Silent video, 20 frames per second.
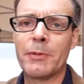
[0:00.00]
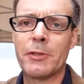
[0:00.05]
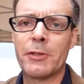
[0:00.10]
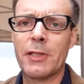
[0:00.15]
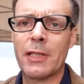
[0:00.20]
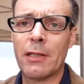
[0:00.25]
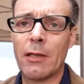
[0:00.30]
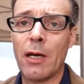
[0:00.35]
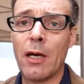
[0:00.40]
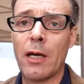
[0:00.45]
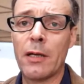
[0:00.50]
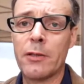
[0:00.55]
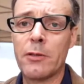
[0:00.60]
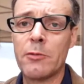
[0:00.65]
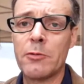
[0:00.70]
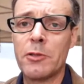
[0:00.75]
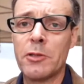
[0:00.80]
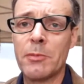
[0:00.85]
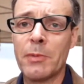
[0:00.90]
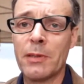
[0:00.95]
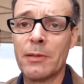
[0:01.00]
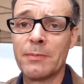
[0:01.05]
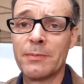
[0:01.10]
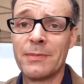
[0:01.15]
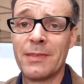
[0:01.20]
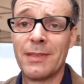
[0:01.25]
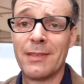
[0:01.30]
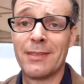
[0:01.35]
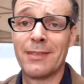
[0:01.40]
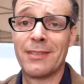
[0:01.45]
just think, YouTuber.
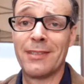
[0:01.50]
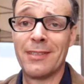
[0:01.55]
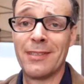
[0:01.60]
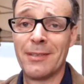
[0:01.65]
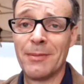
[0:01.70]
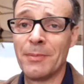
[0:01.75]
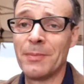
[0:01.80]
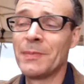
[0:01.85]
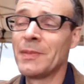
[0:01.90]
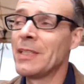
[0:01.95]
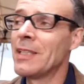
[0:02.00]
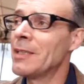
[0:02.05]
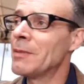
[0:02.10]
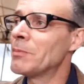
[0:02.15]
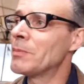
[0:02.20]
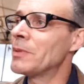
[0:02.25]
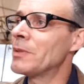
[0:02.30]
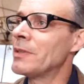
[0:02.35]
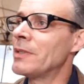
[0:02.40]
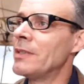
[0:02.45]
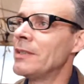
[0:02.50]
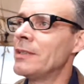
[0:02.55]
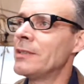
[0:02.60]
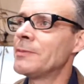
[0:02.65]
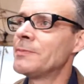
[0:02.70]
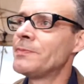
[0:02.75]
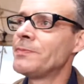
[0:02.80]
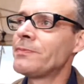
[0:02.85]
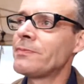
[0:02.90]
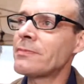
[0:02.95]
But here
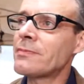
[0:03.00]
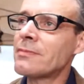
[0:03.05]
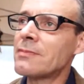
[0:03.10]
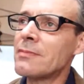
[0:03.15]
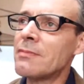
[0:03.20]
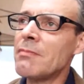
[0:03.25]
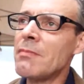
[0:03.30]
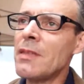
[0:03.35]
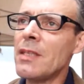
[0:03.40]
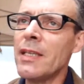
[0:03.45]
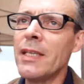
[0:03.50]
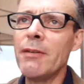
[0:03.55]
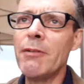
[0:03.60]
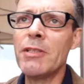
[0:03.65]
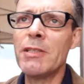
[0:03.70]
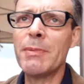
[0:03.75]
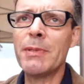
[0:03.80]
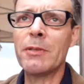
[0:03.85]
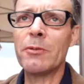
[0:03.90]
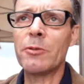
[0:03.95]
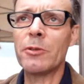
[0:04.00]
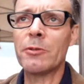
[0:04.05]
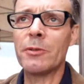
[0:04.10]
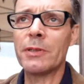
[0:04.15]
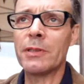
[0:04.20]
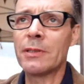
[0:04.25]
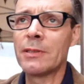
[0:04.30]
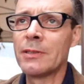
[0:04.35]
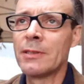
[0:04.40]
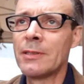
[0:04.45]
it's a bit
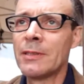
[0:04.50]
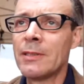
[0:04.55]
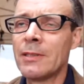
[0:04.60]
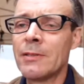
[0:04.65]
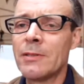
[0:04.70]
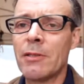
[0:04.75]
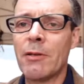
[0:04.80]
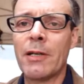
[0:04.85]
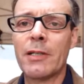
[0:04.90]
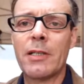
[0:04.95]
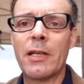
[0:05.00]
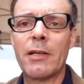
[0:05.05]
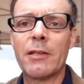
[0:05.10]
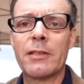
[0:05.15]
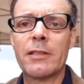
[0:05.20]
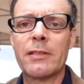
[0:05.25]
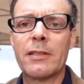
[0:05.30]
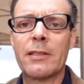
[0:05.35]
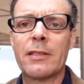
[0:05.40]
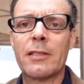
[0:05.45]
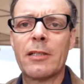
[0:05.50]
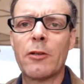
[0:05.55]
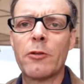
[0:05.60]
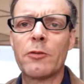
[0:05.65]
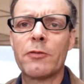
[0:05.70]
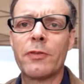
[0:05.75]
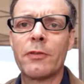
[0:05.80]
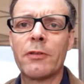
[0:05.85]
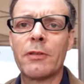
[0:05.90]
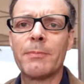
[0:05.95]
awkward. So I just have to
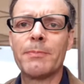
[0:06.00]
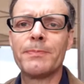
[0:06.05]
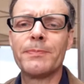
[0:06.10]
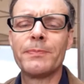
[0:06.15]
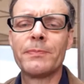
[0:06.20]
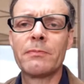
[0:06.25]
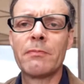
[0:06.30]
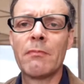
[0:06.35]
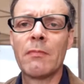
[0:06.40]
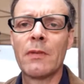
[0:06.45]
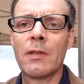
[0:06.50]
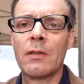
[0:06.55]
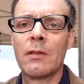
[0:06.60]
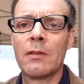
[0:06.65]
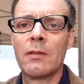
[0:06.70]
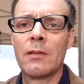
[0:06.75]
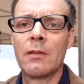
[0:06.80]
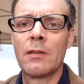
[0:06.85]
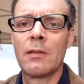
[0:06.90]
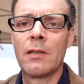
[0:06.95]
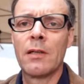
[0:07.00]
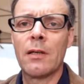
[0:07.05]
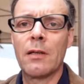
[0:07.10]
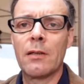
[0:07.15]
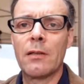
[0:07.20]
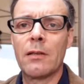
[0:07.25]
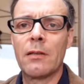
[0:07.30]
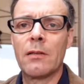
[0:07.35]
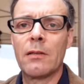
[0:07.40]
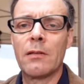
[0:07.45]
look for
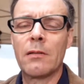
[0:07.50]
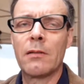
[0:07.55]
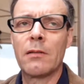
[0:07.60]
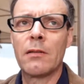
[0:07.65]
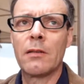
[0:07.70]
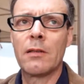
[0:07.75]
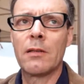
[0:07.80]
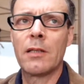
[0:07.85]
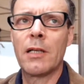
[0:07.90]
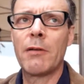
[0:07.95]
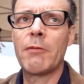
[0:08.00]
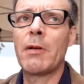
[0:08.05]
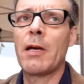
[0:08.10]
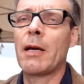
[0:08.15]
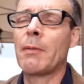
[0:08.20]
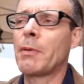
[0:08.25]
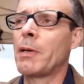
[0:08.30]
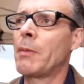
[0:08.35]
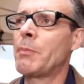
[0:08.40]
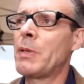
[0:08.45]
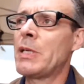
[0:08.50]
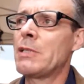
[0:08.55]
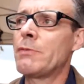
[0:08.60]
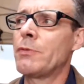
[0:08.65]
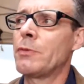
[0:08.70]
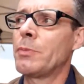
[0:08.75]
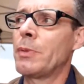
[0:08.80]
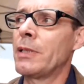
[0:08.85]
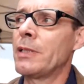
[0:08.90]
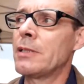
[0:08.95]
a
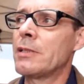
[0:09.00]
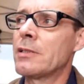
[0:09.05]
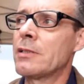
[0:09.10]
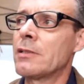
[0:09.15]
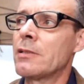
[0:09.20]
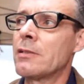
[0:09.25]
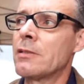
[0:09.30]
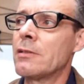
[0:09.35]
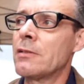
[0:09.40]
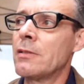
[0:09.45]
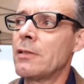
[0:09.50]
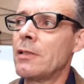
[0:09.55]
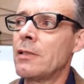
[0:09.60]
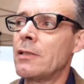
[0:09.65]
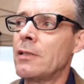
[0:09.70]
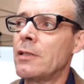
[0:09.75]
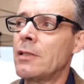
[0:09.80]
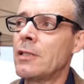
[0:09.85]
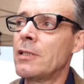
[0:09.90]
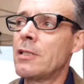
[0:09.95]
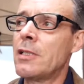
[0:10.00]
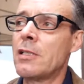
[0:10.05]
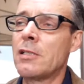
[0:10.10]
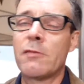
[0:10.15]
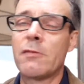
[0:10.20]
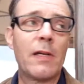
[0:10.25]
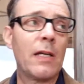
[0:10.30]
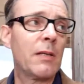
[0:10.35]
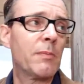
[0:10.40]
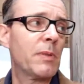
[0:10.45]
peaceful place. And it is
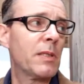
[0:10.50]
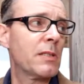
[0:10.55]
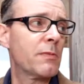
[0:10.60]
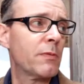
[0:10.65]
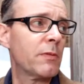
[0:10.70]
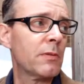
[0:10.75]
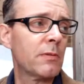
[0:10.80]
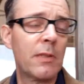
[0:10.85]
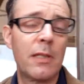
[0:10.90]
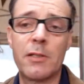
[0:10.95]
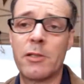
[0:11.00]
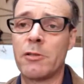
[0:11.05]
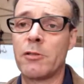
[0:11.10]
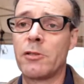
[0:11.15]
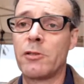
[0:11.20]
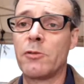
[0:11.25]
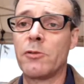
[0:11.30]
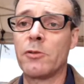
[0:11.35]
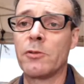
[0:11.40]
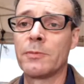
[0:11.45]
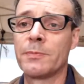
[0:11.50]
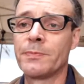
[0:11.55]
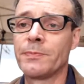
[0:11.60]
fairly peaceful, as you saw.